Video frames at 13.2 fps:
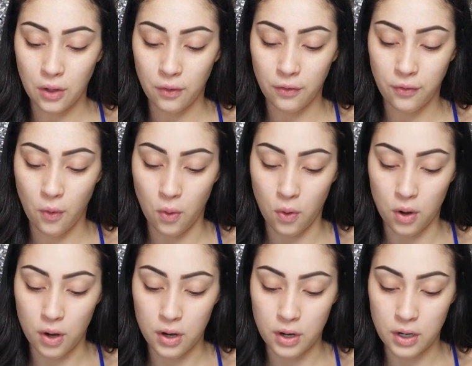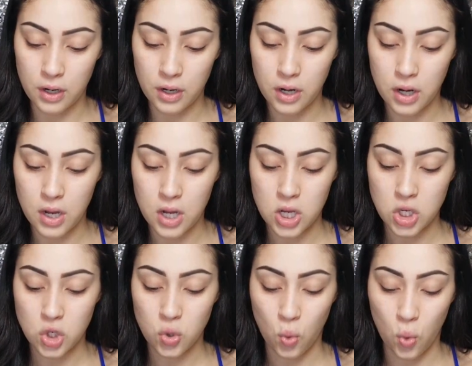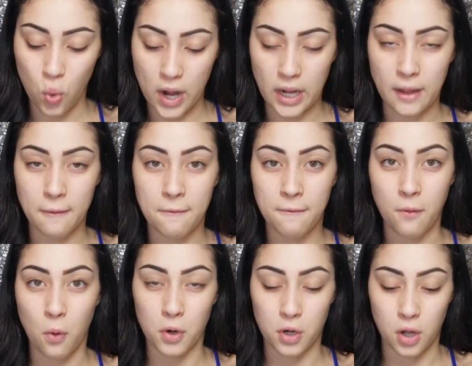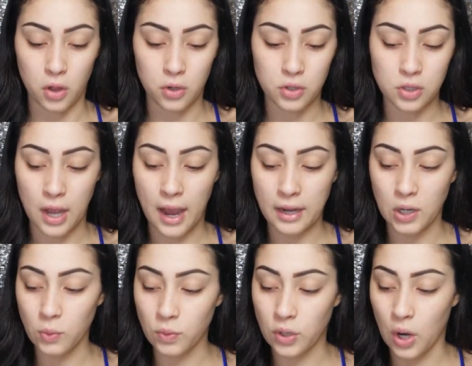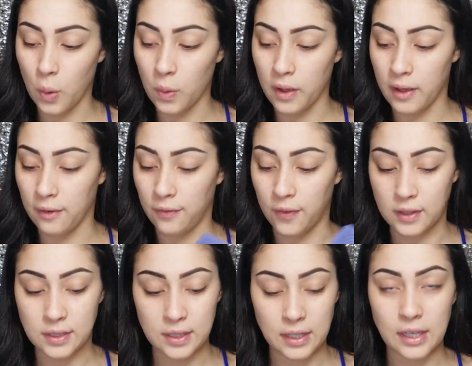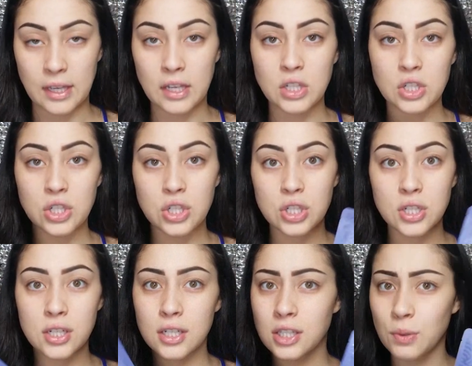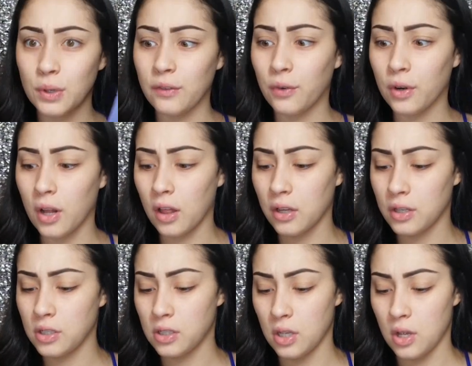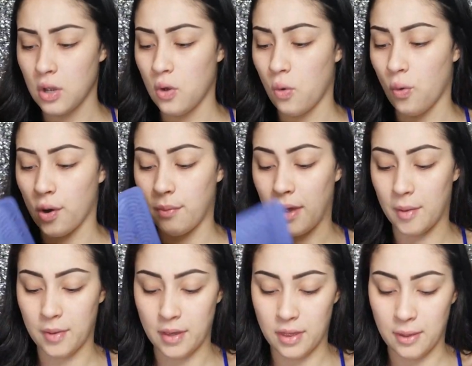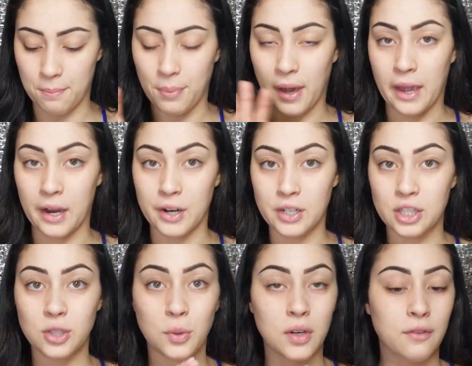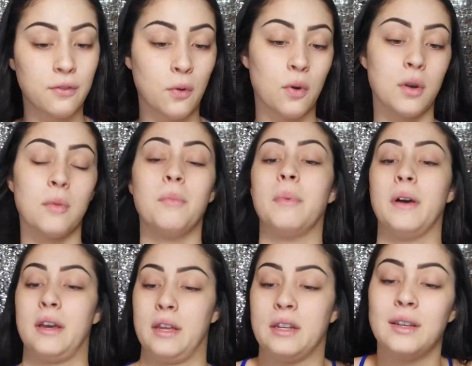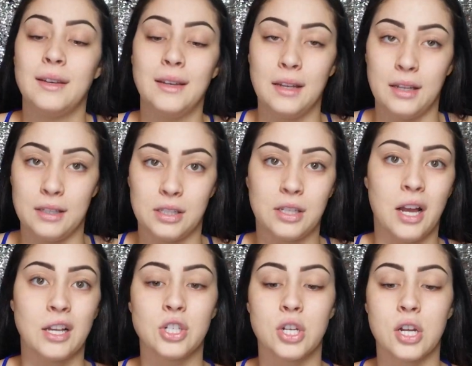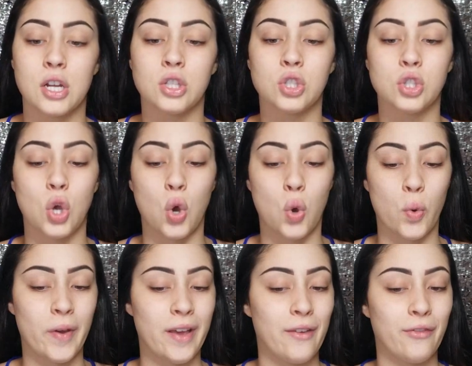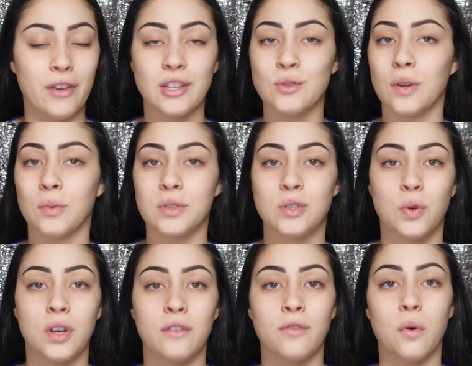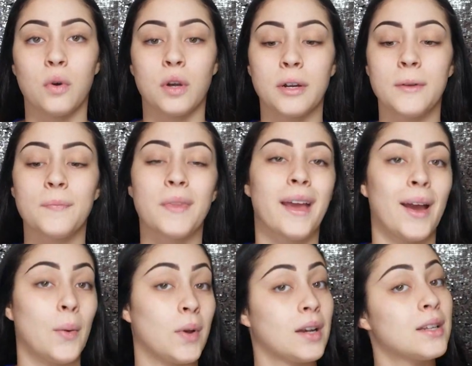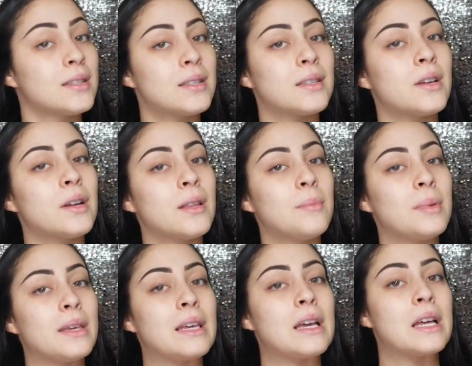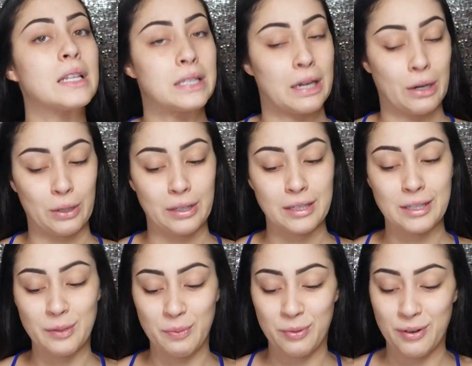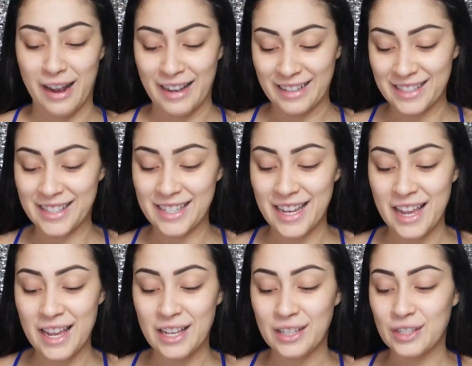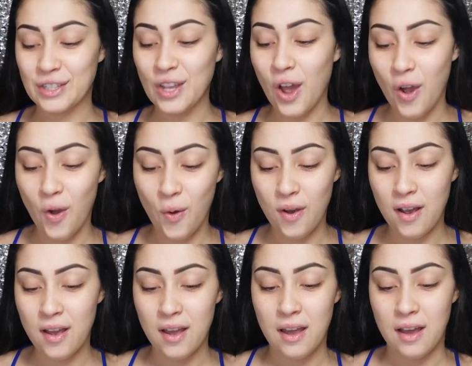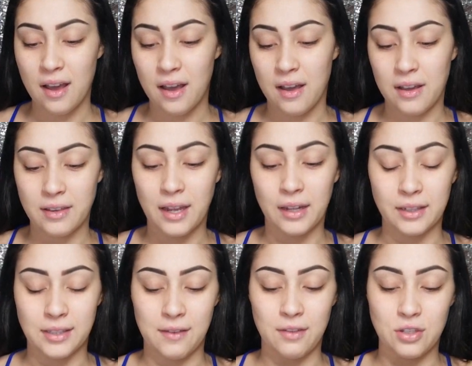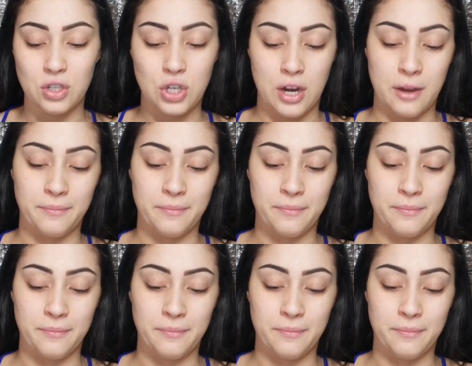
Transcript: for $24. I don't know if it's each is $24 or maybe the pair is $24, but it's Tatcha, so if each one was $24, I wouldn't necessarily be entirely surprised. So, yeah, let's give this a try.